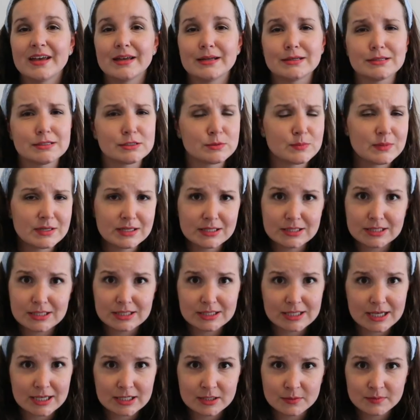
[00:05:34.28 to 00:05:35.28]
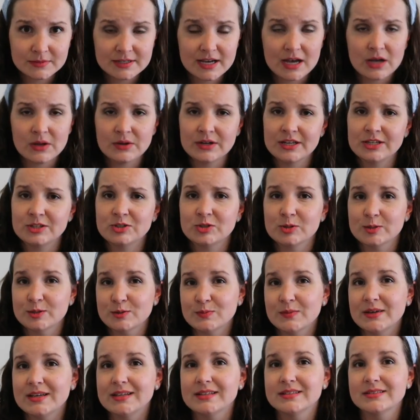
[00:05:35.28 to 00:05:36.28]
It doesn't mean to take them down. It
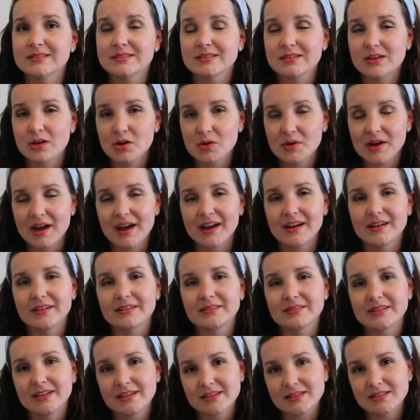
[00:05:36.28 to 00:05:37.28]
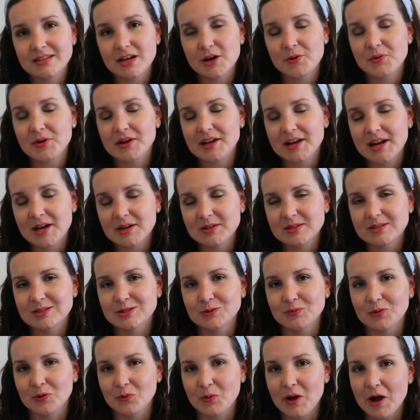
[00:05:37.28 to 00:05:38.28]
just means, okay, that's not working out
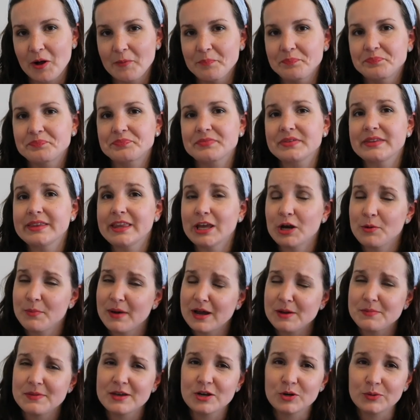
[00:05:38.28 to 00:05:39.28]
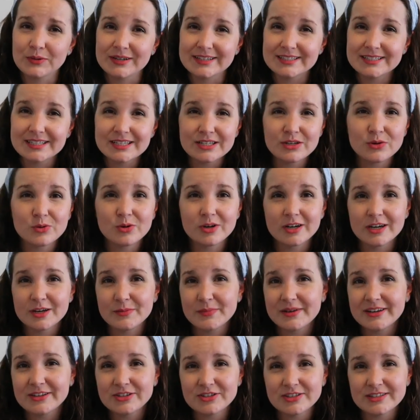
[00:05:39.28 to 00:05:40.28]
super well. There might be a reason, or
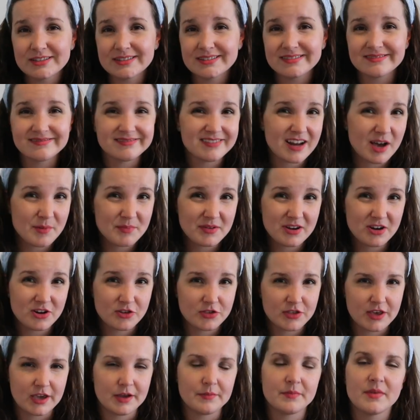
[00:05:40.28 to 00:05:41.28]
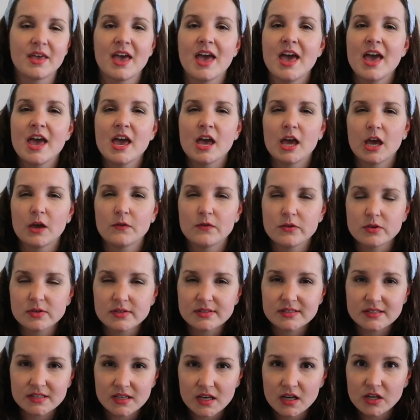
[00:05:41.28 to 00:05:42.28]
it might just not be your thing. If you
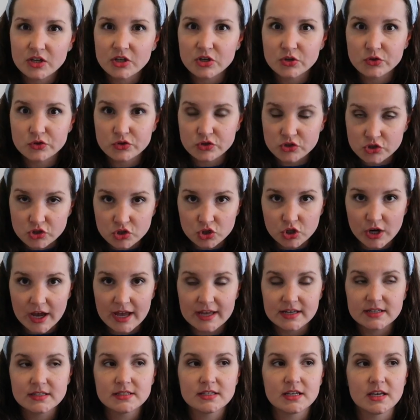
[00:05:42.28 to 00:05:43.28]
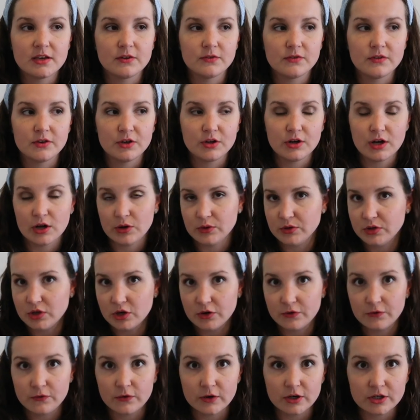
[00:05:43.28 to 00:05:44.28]
see a huge trend, if you know
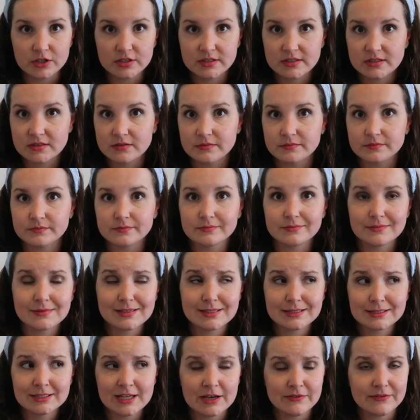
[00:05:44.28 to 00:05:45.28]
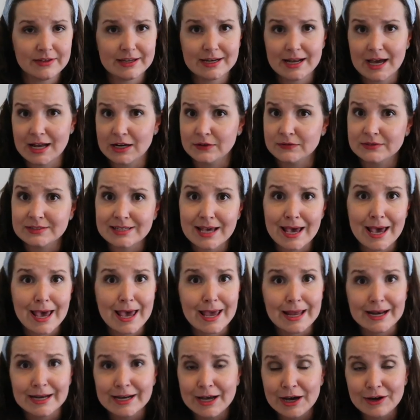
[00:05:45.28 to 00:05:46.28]
your first 7 out of
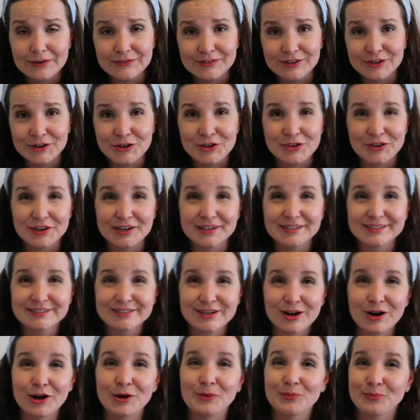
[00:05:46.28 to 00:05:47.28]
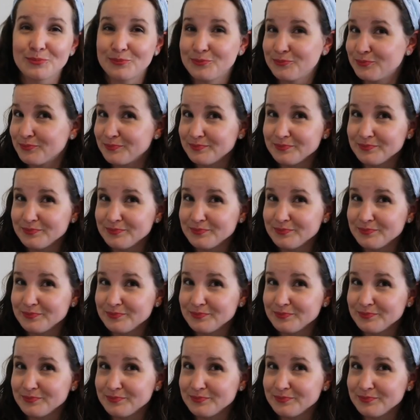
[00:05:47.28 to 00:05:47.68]
10 of your things are